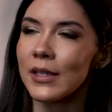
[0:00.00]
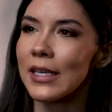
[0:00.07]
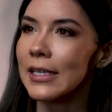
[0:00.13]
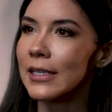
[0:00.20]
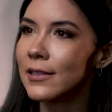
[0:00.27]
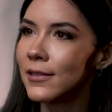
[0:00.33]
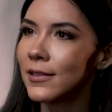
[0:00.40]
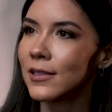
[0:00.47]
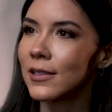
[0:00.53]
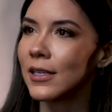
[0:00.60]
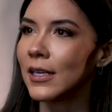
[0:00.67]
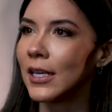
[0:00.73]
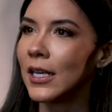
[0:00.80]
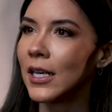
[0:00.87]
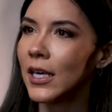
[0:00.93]
ease
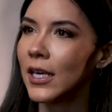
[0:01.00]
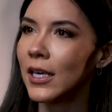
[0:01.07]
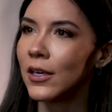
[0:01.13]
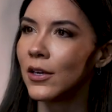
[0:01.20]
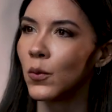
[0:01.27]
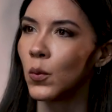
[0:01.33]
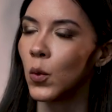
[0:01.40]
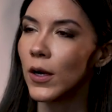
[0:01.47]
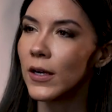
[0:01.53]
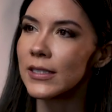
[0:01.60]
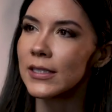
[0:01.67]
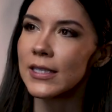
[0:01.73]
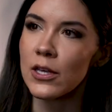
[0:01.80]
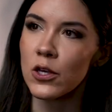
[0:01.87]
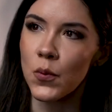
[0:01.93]
any
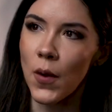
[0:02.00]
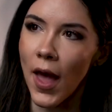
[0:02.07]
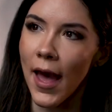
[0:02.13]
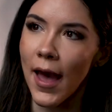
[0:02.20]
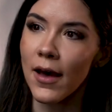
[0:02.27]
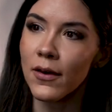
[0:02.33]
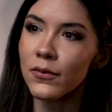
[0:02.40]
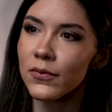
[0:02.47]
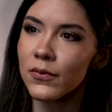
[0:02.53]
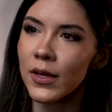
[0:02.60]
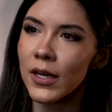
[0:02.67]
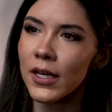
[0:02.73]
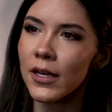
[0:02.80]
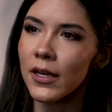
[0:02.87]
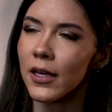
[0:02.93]
worries that you have.
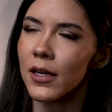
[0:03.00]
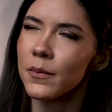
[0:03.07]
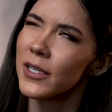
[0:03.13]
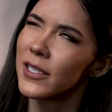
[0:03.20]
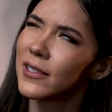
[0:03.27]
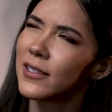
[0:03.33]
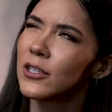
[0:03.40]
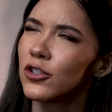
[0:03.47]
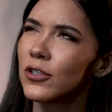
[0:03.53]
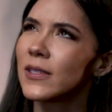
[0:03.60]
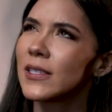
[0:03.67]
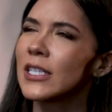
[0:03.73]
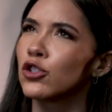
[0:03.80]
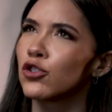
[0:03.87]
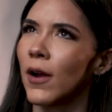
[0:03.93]
I guess I
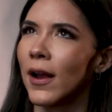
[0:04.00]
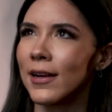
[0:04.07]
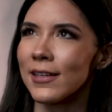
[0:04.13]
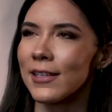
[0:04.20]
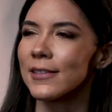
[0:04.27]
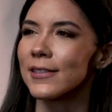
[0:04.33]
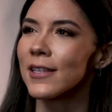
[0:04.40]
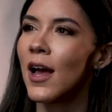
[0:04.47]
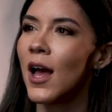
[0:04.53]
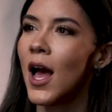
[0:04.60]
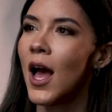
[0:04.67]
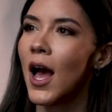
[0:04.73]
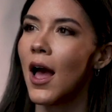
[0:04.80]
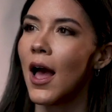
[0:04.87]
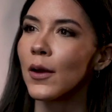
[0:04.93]
shouldn't say try to ease.
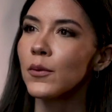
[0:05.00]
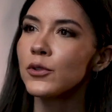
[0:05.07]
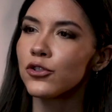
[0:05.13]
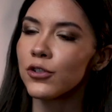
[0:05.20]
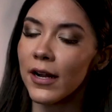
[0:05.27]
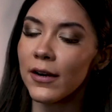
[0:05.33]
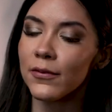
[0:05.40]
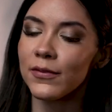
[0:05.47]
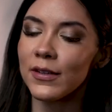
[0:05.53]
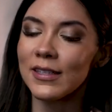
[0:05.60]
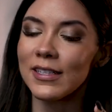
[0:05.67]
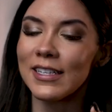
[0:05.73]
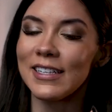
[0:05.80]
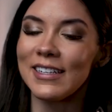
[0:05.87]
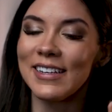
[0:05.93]
I would try to
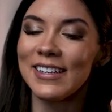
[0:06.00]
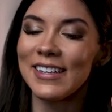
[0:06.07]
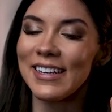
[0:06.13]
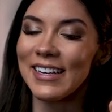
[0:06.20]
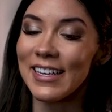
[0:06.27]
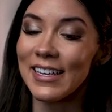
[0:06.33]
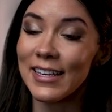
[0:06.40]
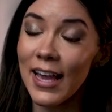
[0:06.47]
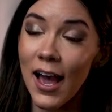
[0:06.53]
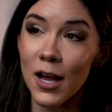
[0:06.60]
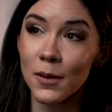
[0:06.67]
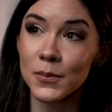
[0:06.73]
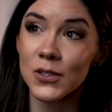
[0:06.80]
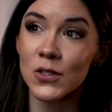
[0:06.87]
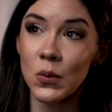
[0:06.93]
fill in any
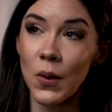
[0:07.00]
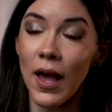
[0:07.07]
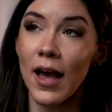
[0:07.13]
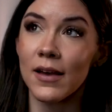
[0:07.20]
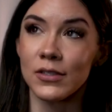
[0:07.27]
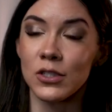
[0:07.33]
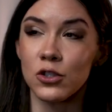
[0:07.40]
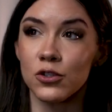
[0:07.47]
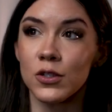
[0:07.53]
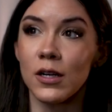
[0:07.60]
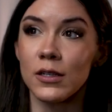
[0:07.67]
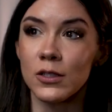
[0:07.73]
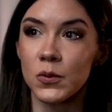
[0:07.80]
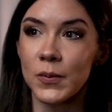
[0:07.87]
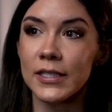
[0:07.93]
gaps you have in your
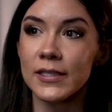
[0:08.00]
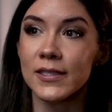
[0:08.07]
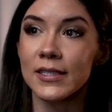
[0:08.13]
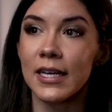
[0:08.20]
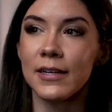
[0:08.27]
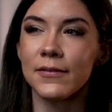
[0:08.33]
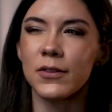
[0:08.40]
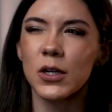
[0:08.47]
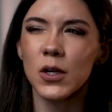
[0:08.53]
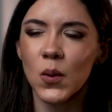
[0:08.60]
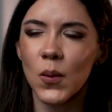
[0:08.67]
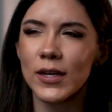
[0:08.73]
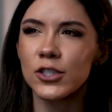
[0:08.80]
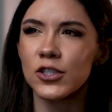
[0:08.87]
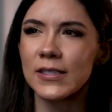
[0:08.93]
knowledge base. And if there are
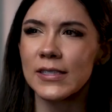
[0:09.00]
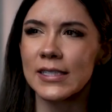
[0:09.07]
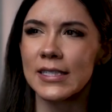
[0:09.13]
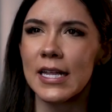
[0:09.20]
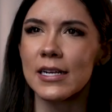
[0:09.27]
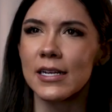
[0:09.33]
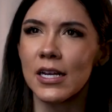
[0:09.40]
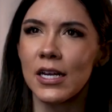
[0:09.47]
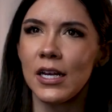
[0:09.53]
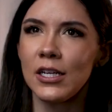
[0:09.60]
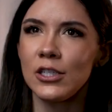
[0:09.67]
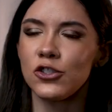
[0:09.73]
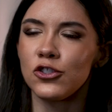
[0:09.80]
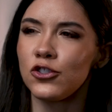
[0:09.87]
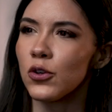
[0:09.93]
questions that
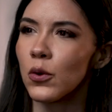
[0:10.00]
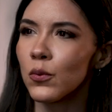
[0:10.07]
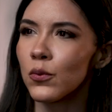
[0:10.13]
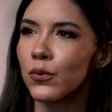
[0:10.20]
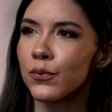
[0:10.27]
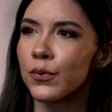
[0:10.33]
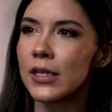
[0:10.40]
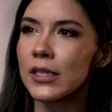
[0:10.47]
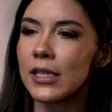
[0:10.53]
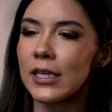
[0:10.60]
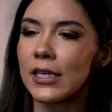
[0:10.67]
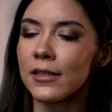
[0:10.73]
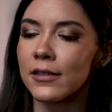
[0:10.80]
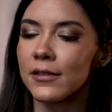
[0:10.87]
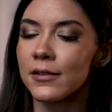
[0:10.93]
just don't
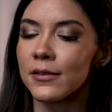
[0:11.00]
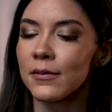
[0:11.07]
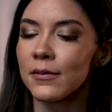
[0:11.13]
really